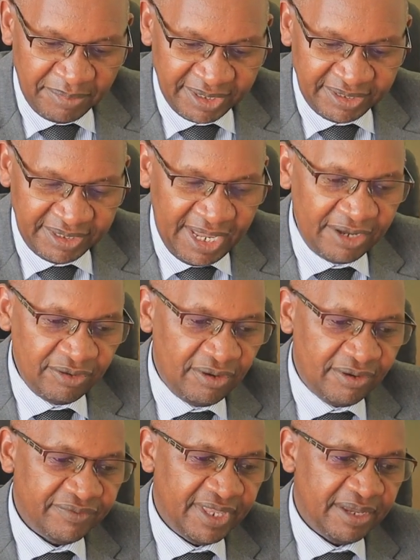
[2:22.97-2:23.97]
but none
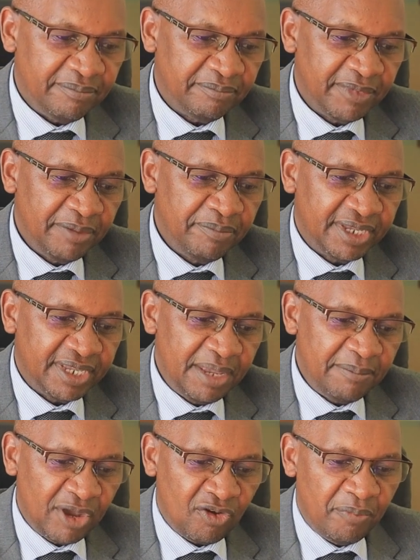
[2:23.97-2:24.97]
of them
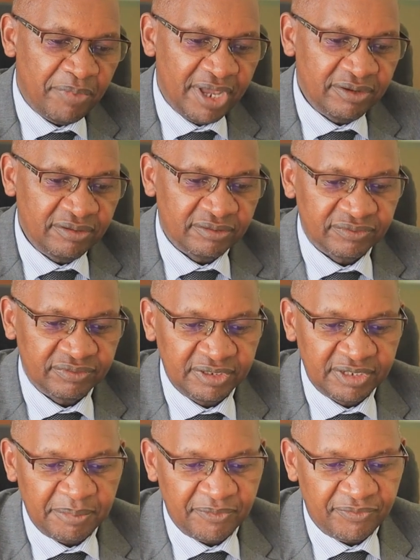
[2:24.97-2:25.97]
became a companion
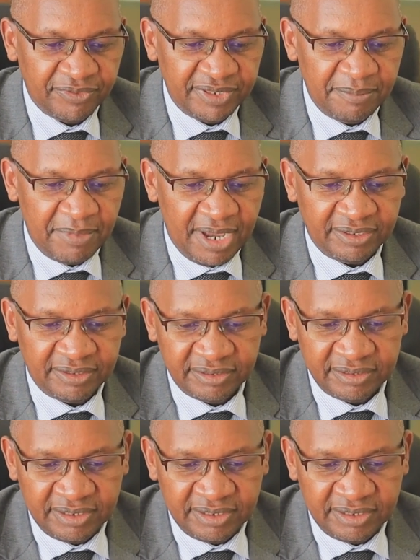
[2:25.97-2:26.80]
suitable for the man.